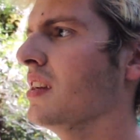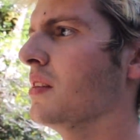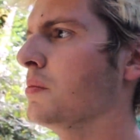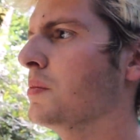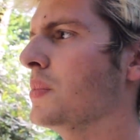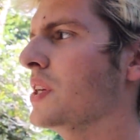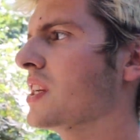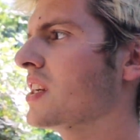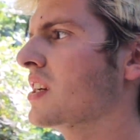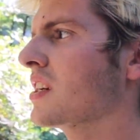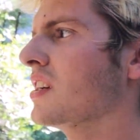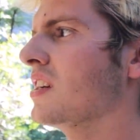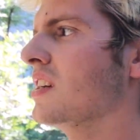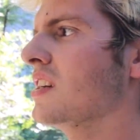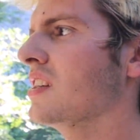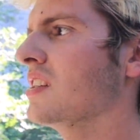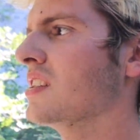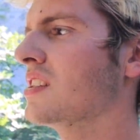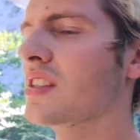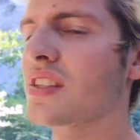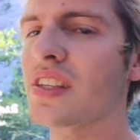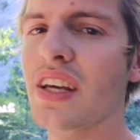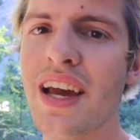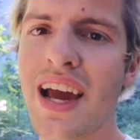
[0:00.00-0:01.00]

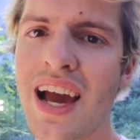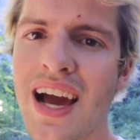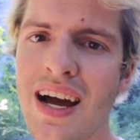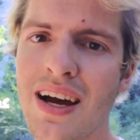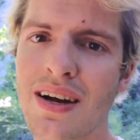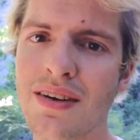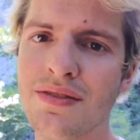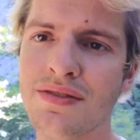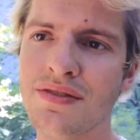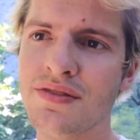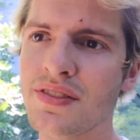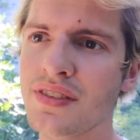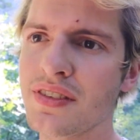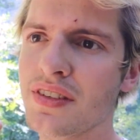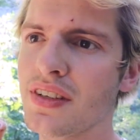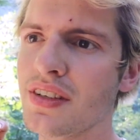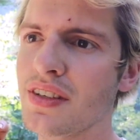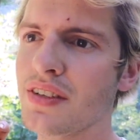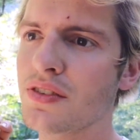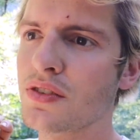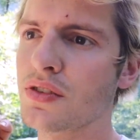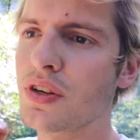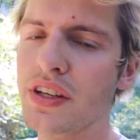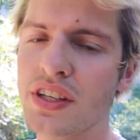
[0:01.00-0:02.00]
because they have
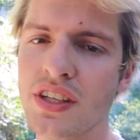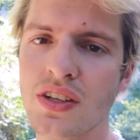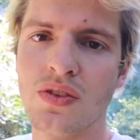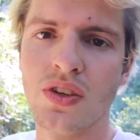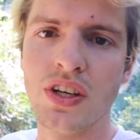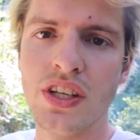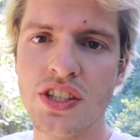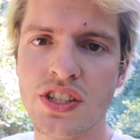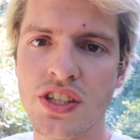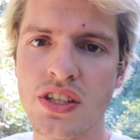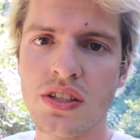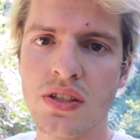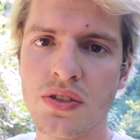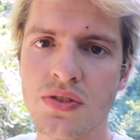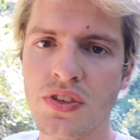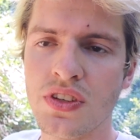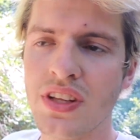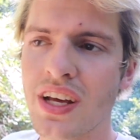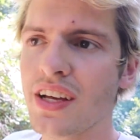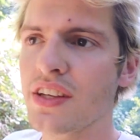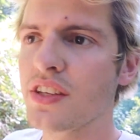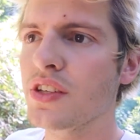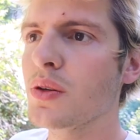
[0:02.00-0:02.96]
regulations for that.